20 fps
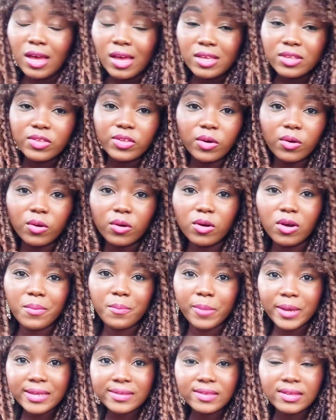So
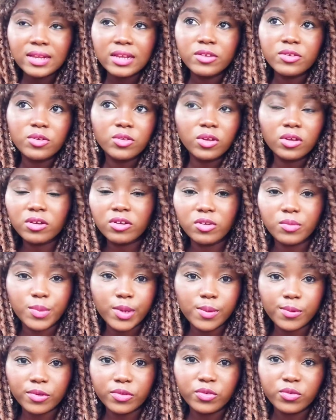basically, you're not going to be
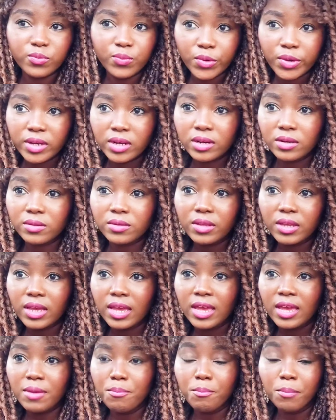able to build
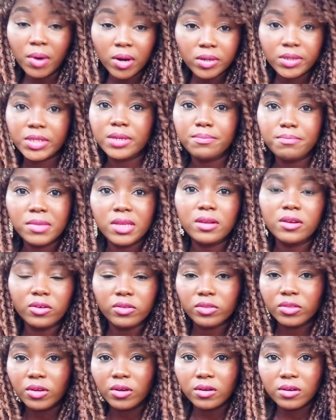a
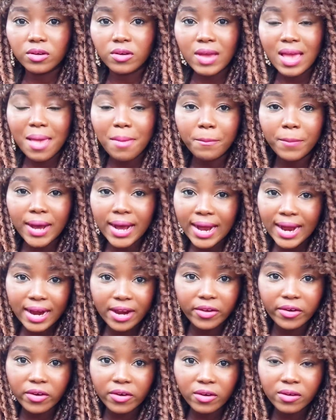multi-million dollar
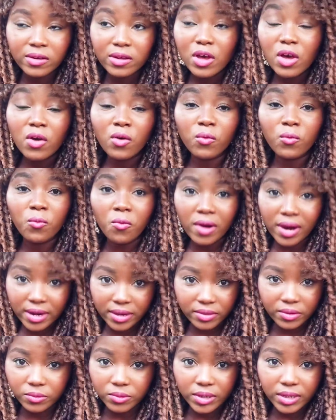empire
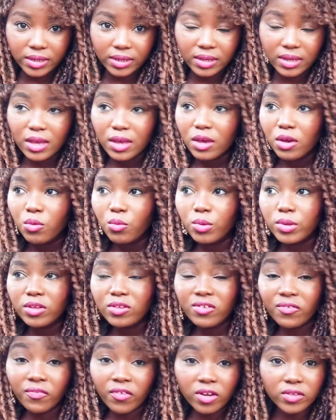right away. Within
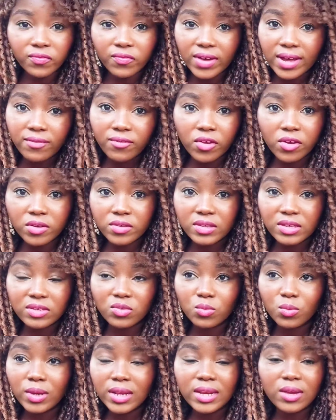the first 5 years
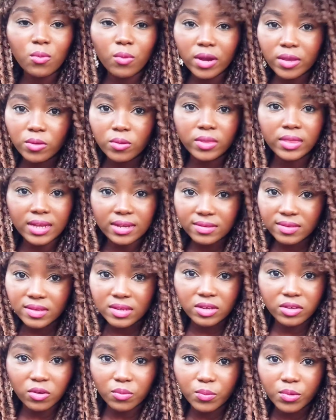is really when you're
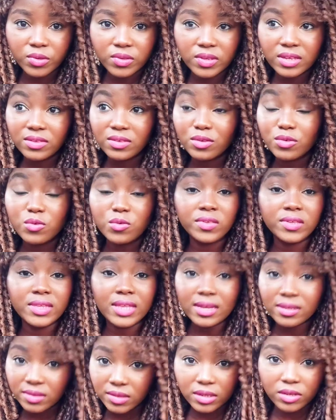testing your business, you're
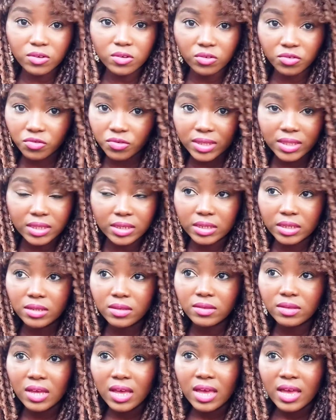testing your
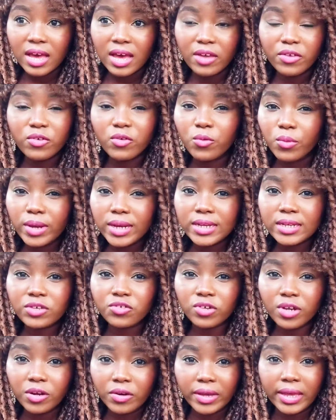strategies, and you're really
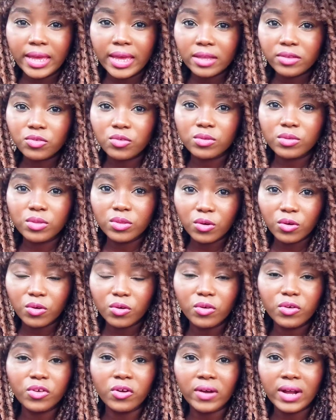trying to get to
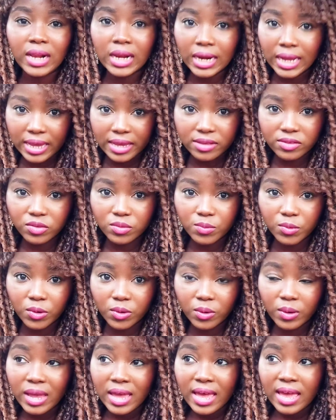know your clients
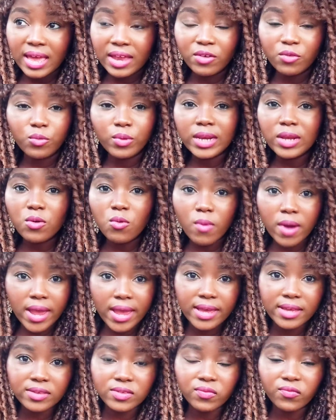more and really
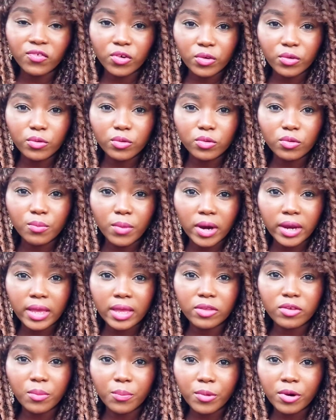ways for you to
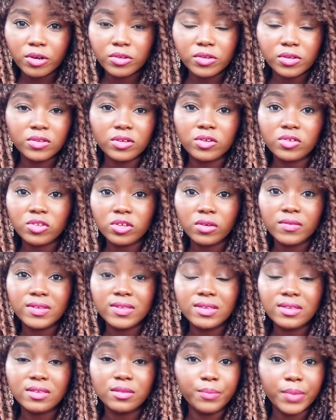market your products or
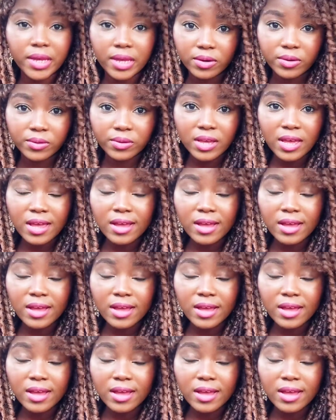services better.